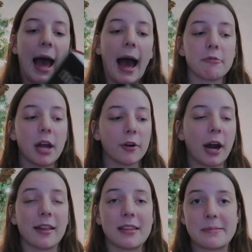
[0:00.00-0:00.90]
Have not
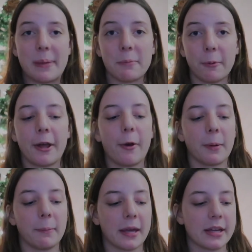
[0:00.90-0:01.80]
cracked this bad boy
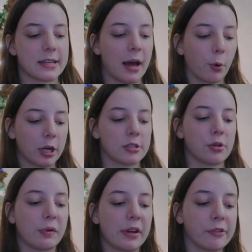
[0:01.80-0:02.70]
open because I wanted
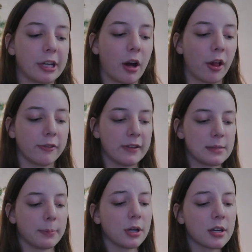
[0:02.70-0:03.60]
to reread all of
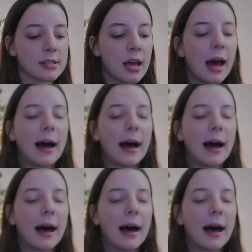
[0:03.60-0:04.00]
these books.